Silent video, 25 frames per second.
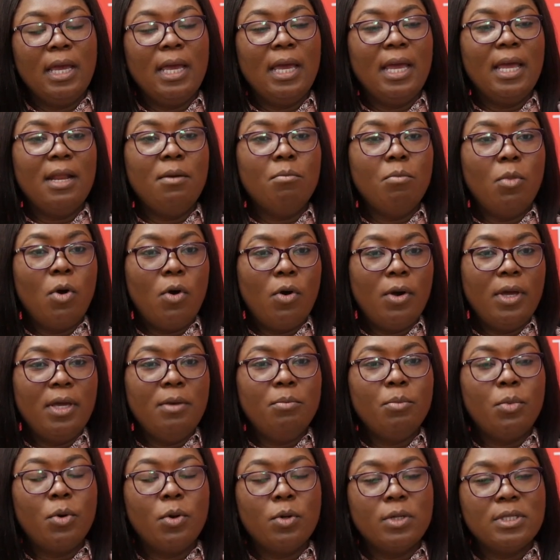and more
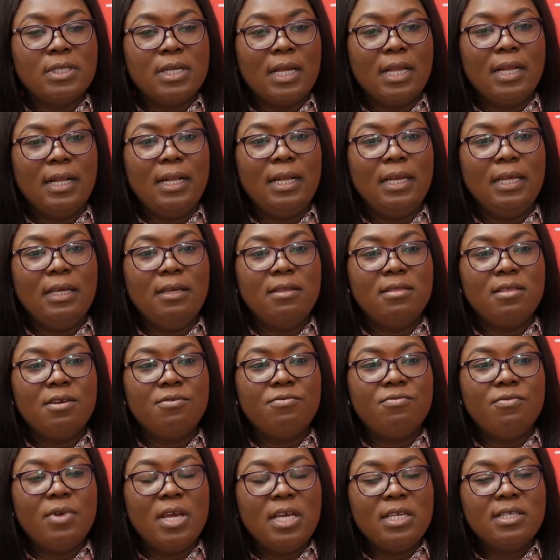importantly, the
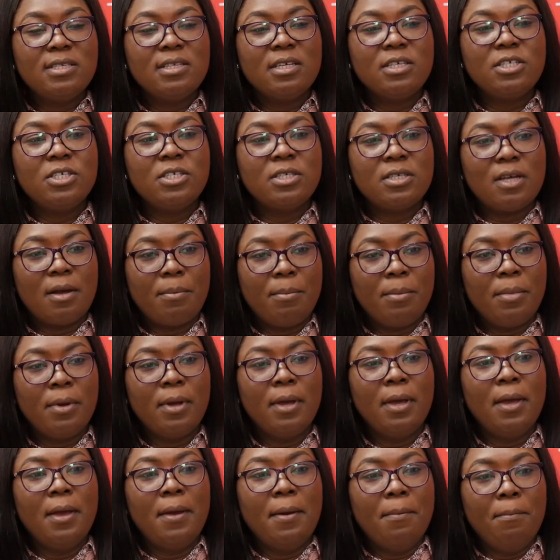razor-sharp
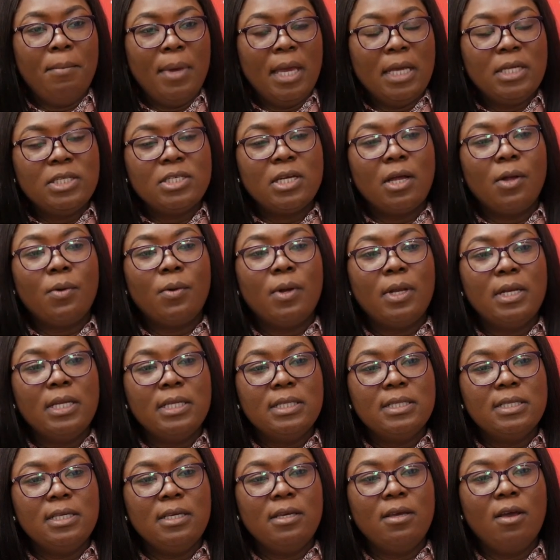picture
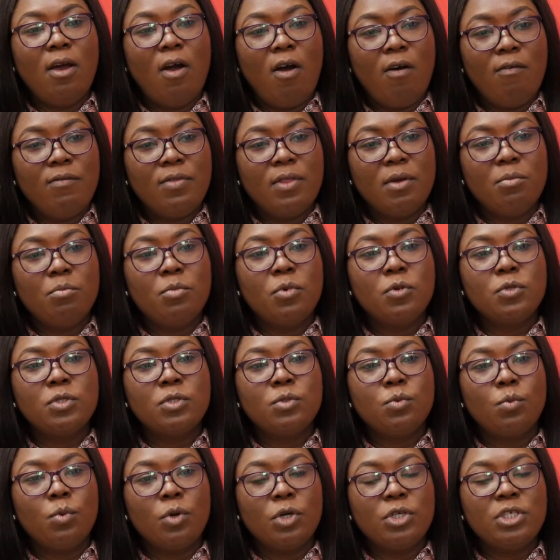quality of the
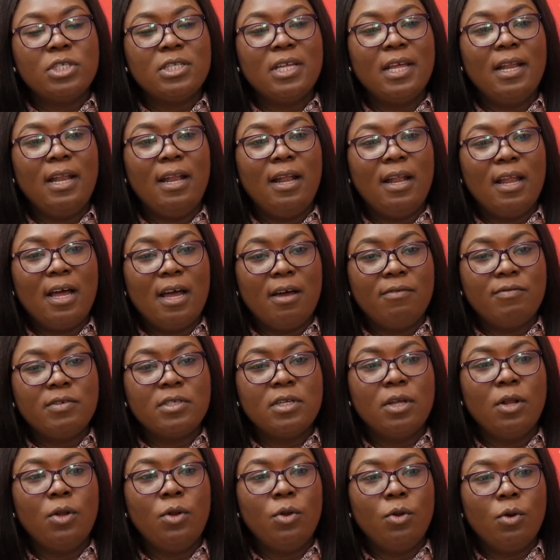most watched and
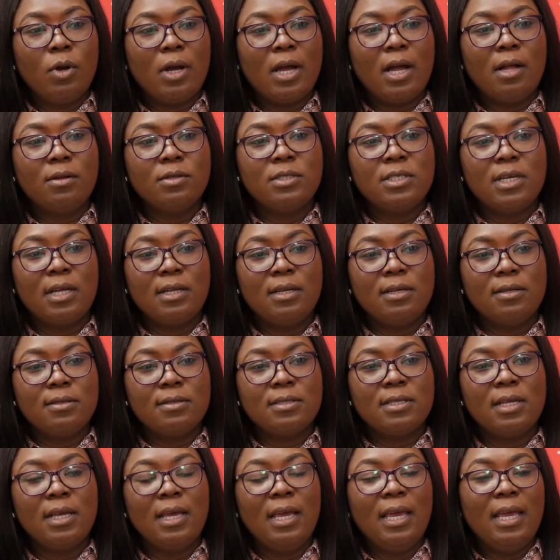loved local
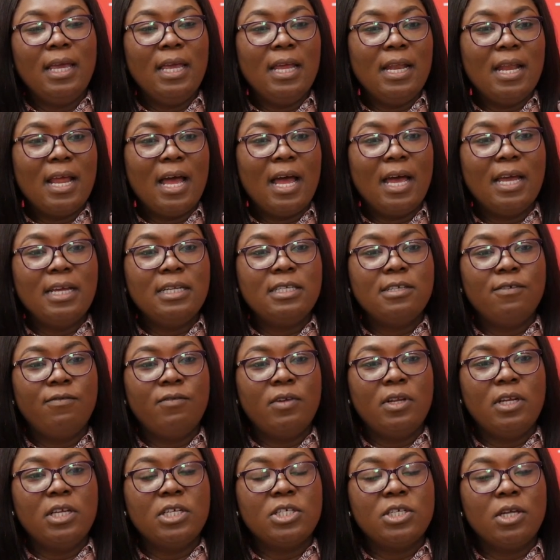channels in high
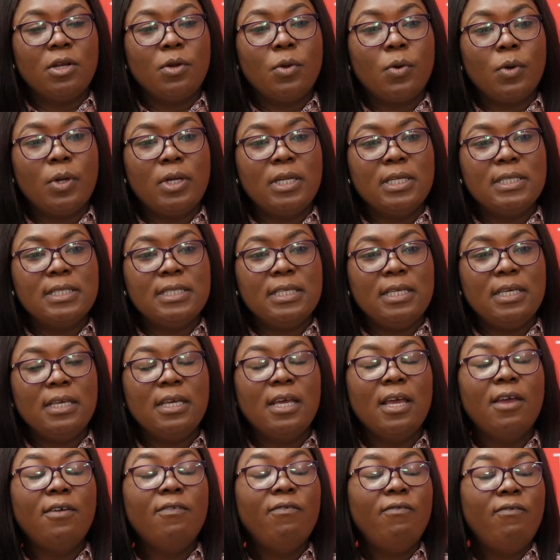definition quality.
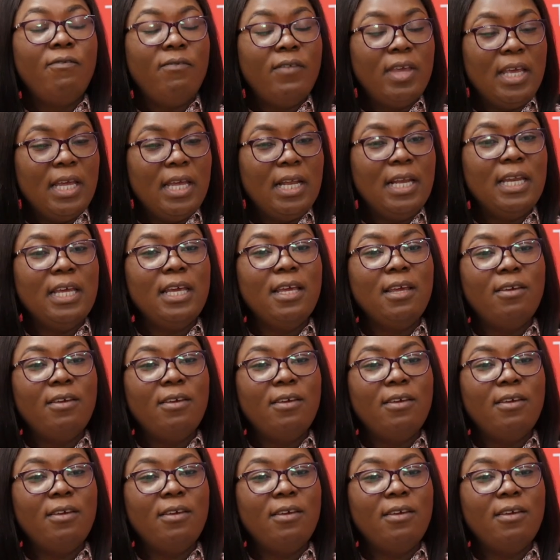Feely,